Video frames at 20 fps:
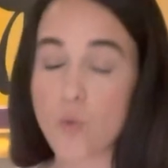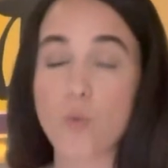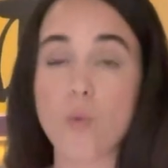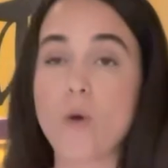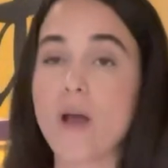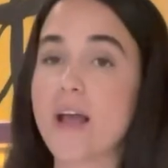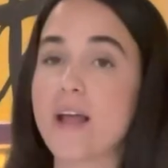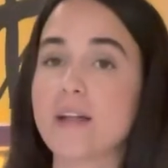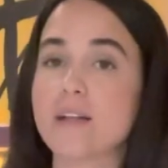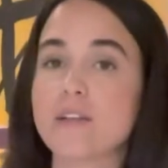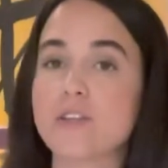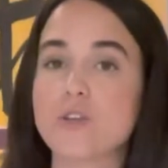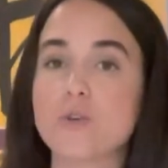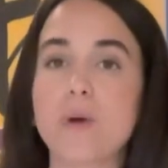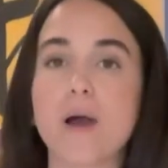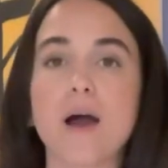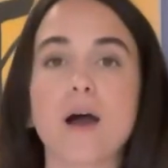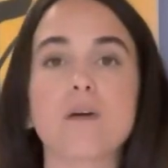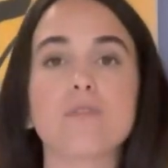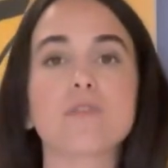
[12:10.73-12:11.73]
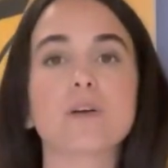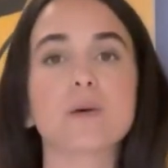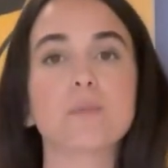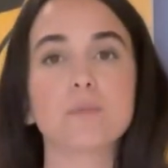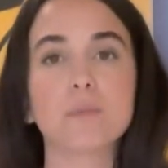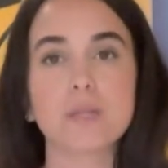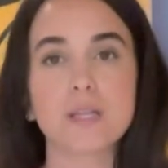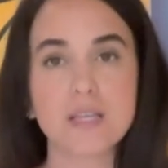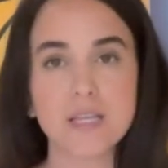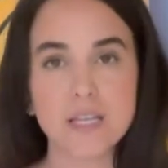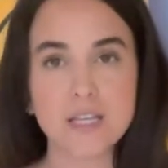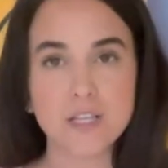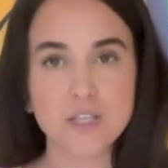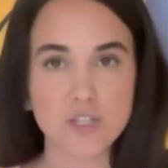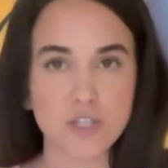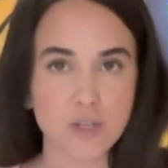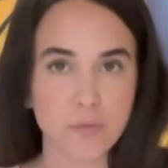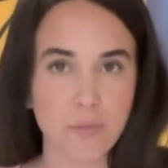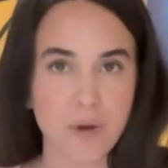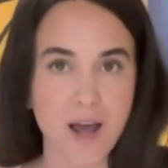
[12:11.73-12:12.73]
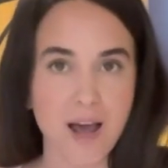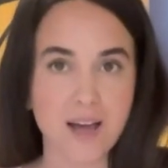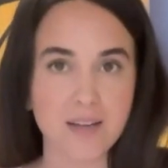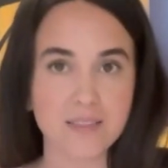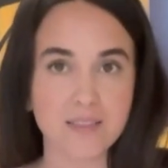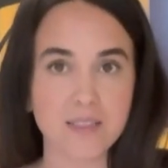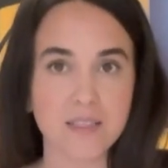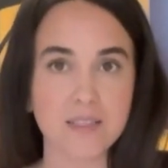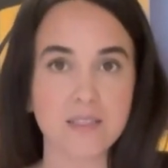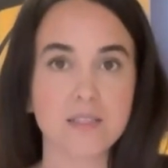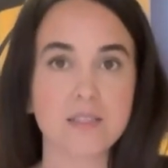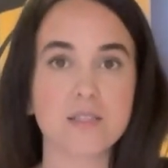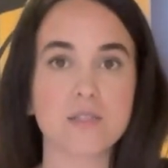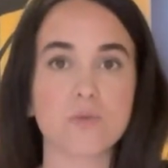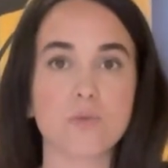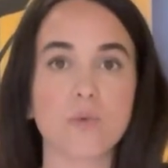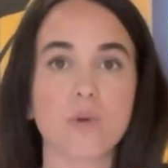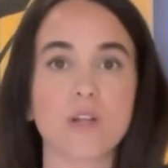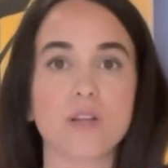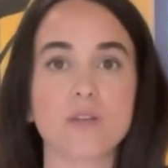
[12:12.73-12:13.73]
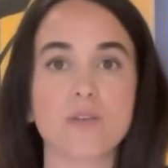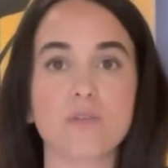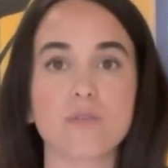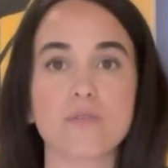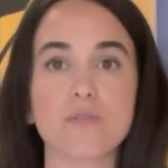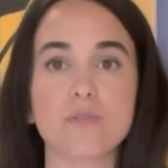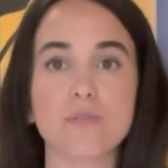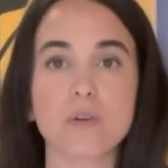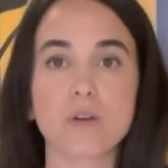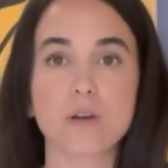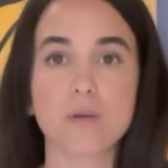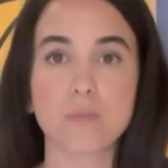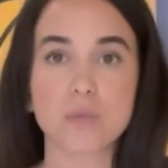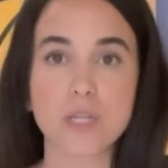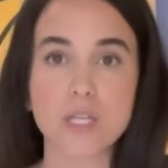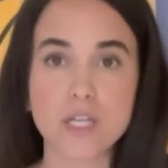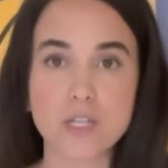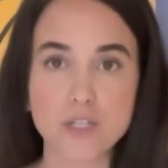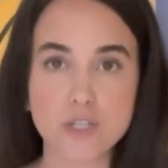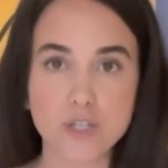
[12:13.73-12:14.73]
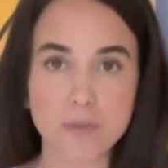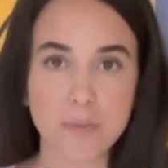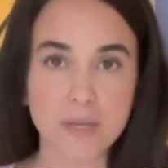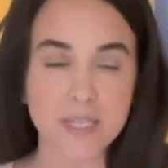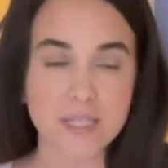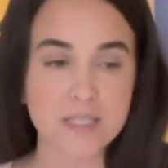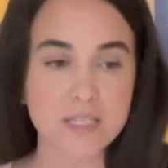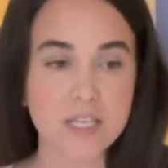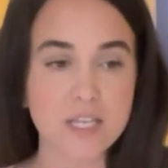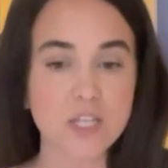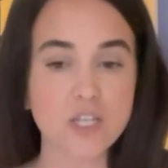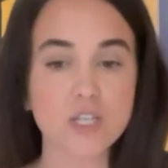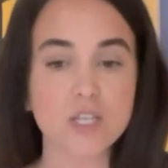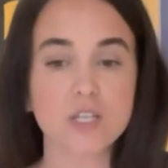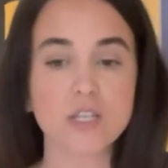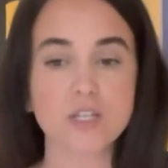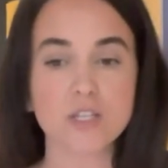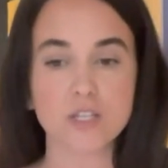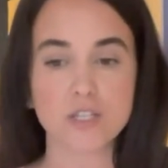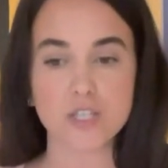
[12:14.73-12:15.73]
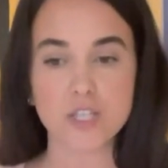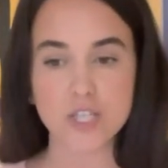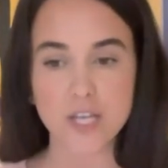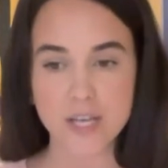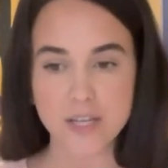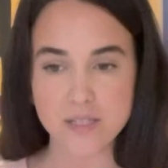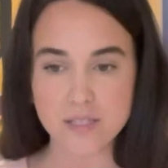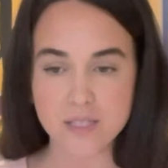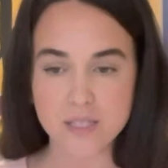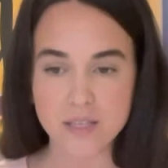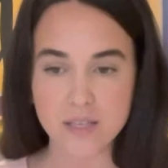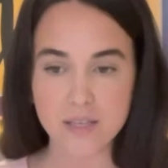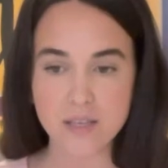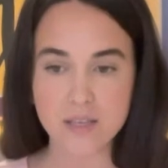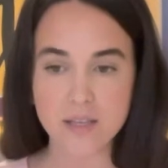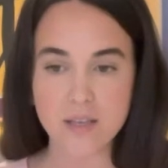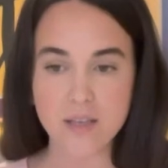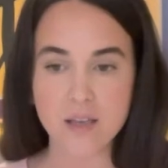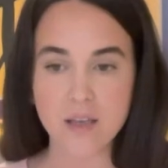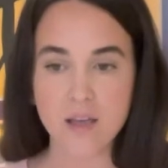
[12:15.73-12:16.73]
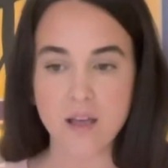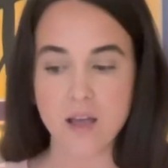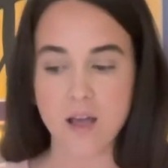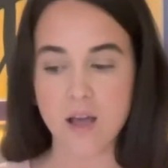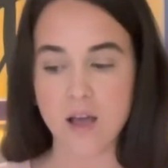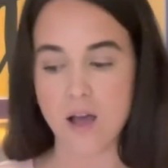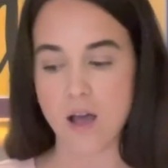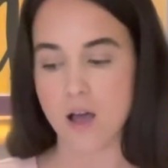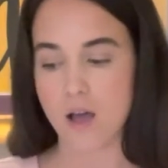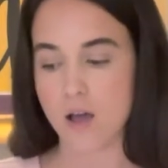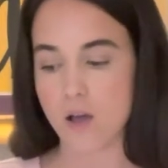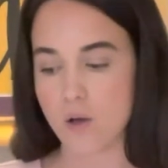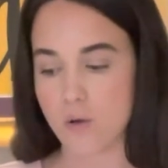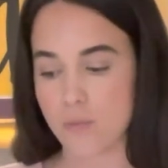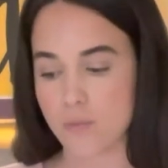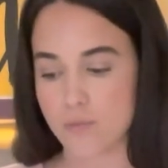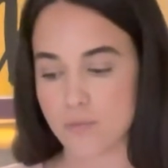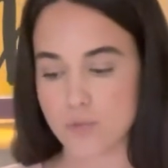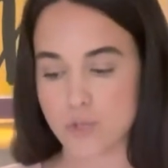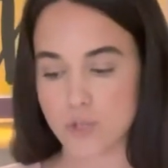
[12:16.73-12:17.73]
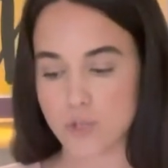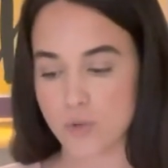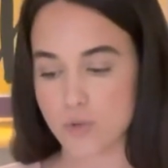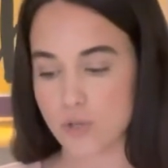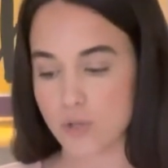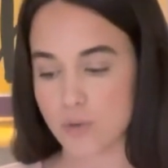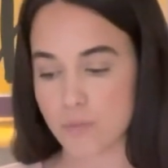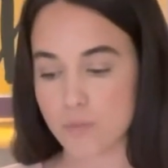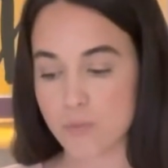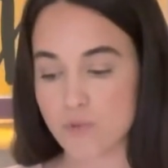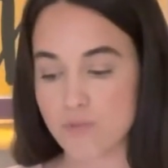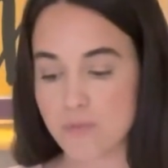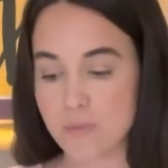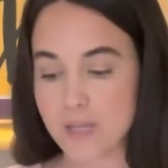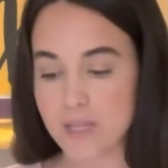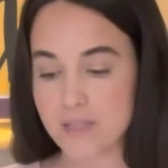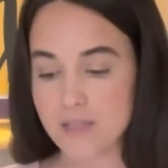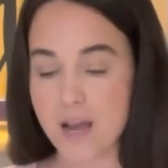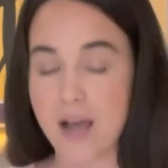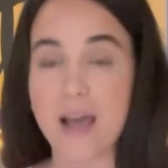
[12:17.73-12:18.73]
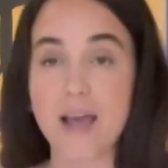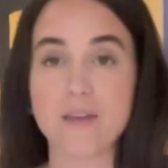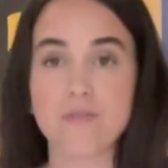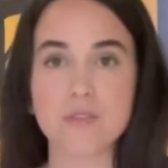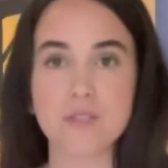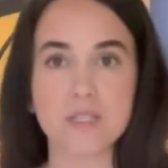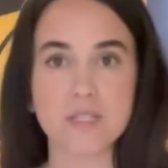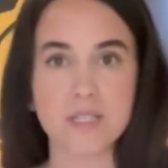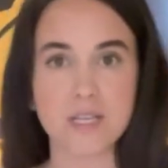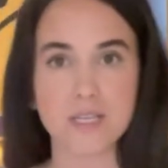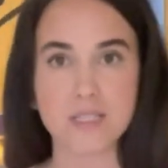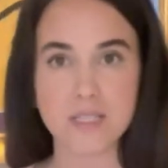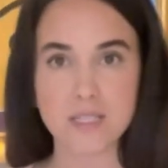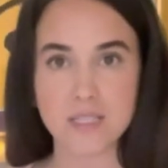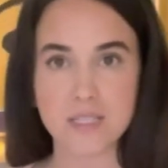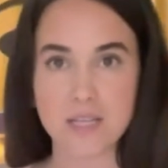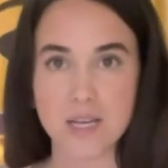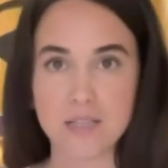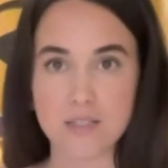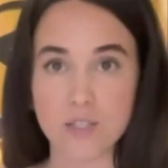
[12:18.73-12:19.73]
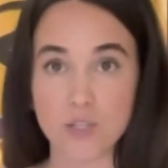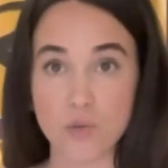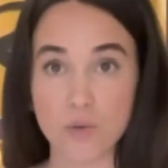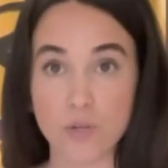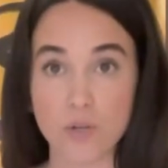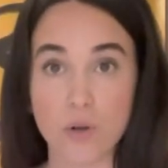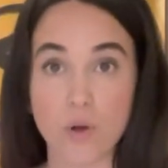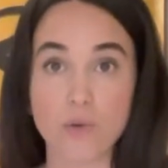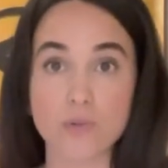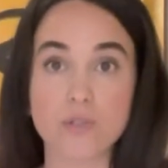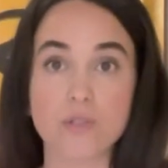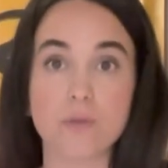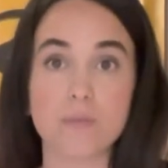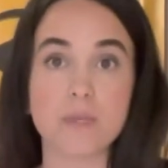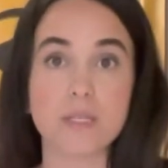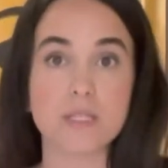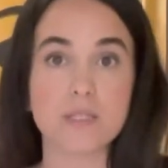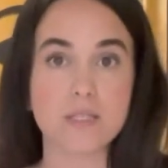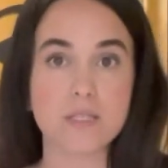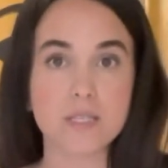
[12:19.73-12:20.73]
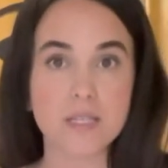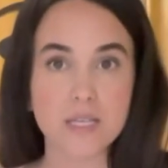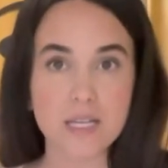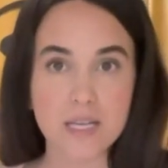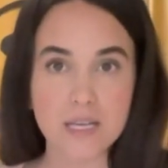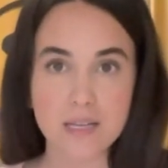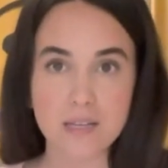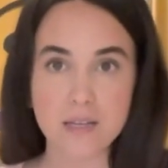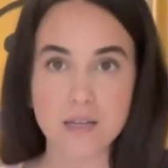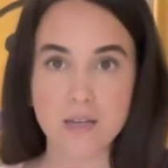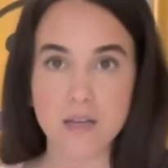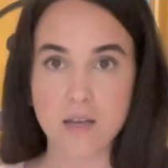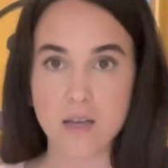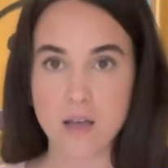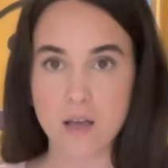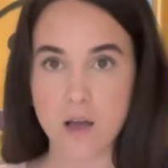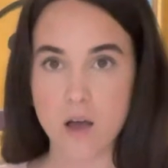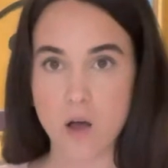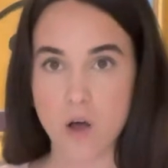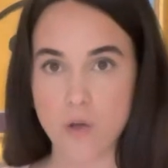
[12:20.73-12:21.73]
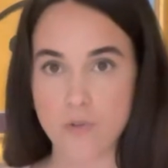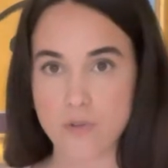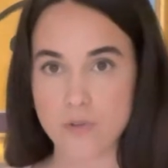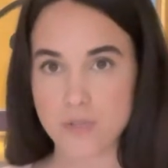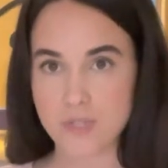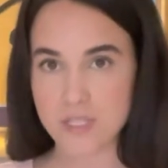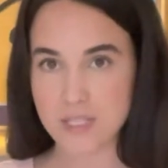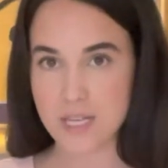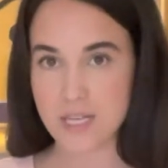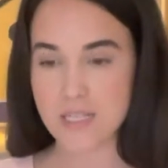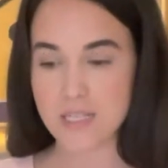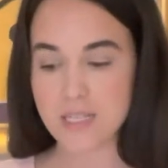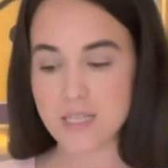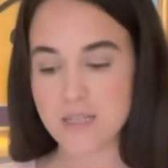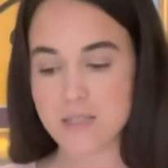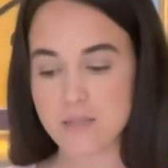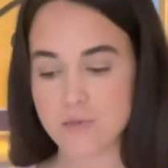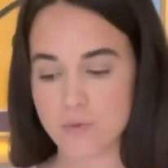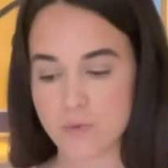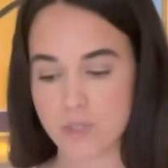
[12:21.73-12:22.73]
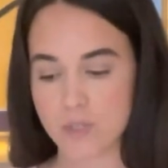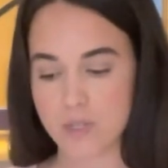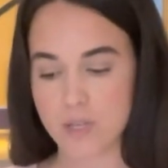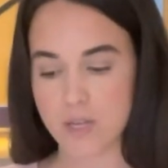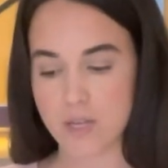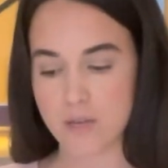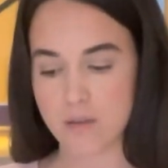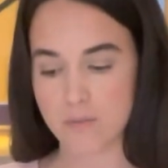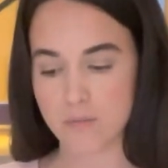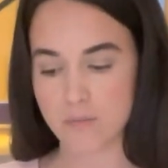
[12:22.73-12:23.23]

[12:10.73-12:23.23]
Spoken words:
when you have completed your practice, when you've completed your meditation, your chanting, your movement, I have a standing desk. You can also be seated, although standing is really